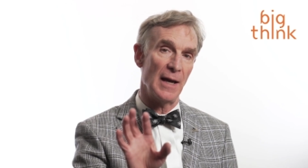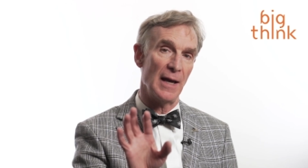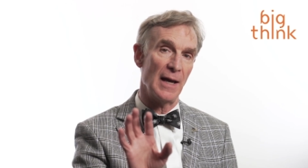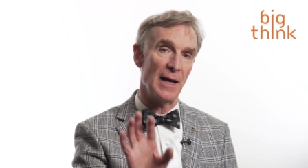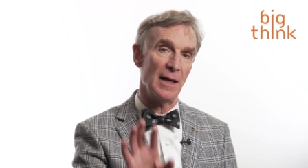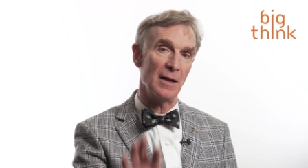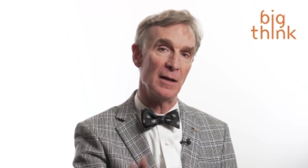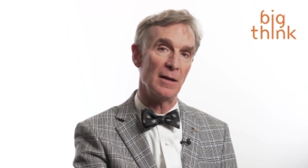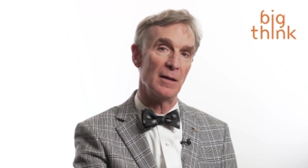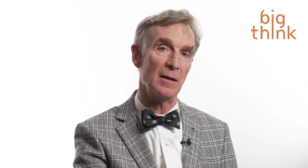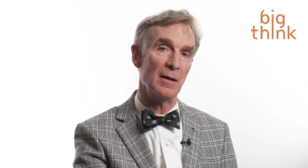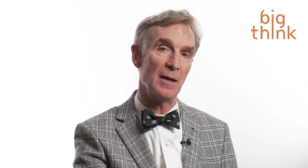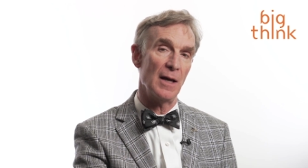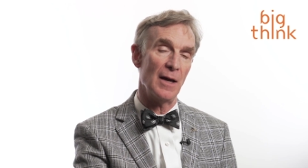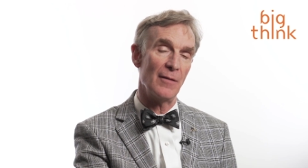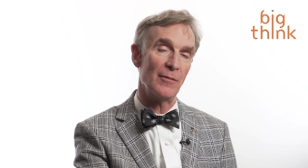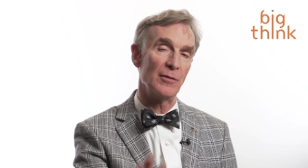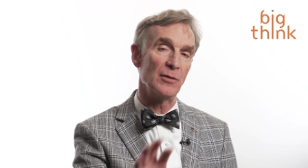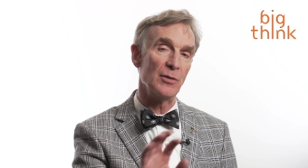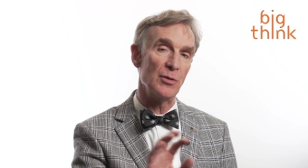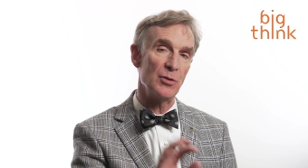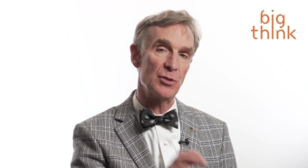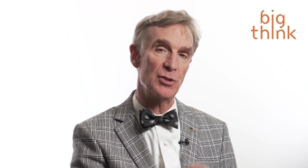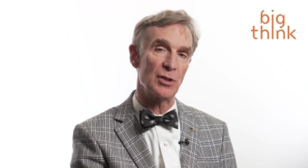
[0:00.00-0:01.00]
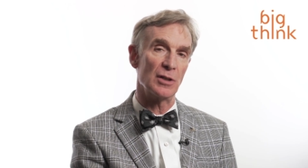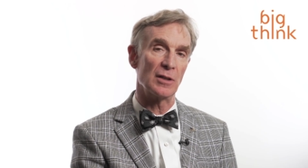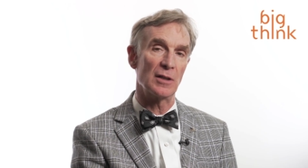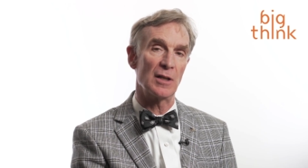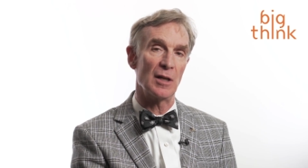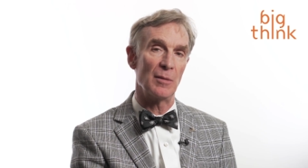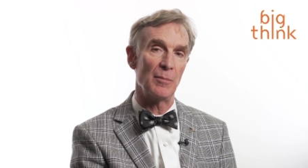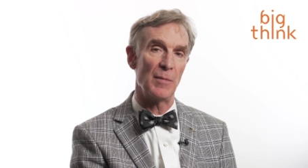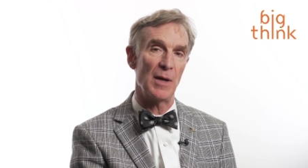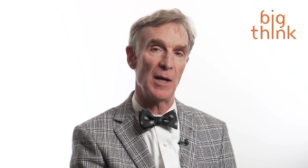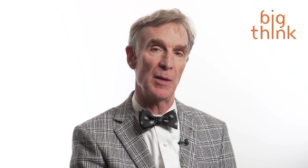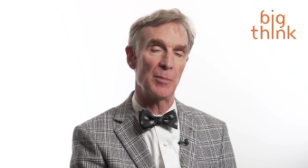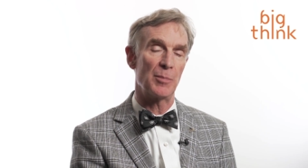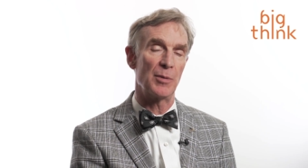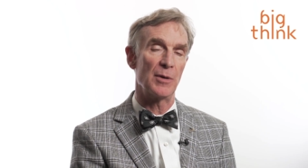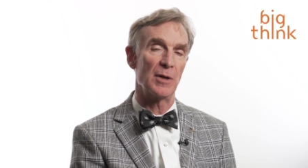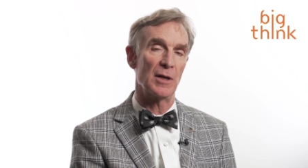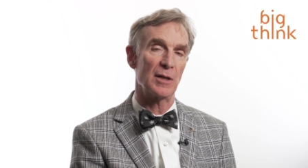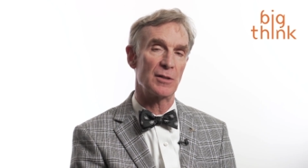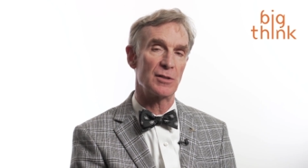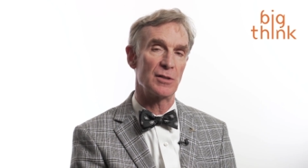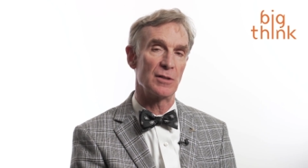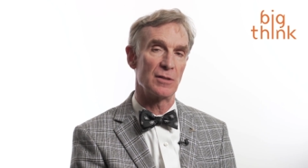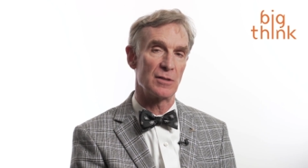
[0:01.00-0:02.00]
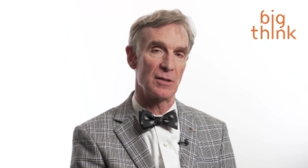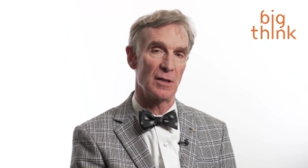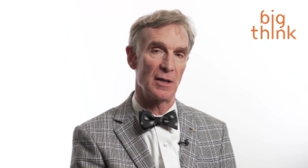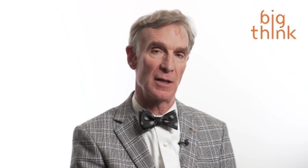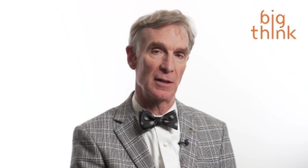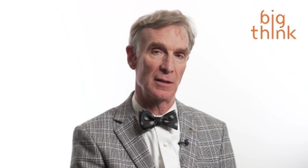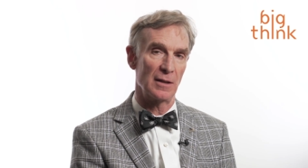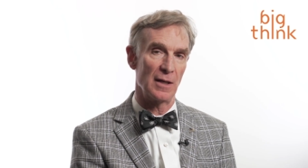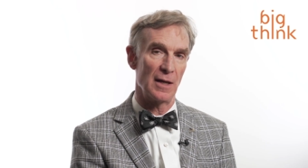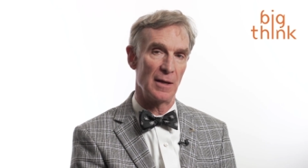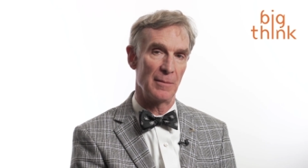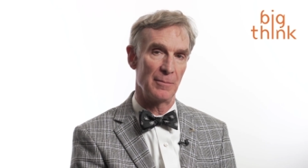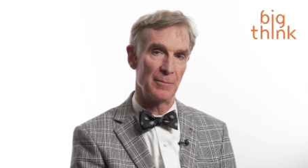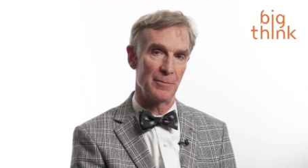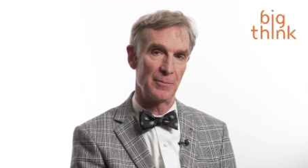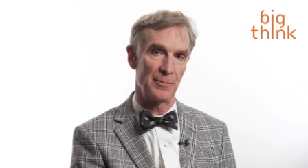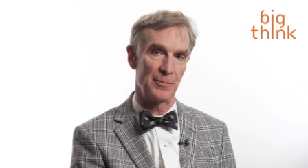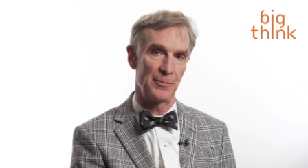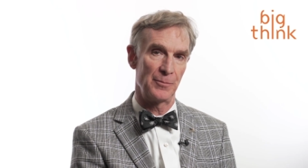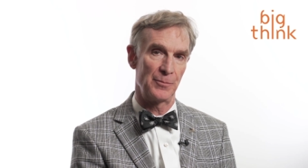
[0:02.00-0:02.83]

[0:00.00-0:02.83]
And evolution can make predictions like that.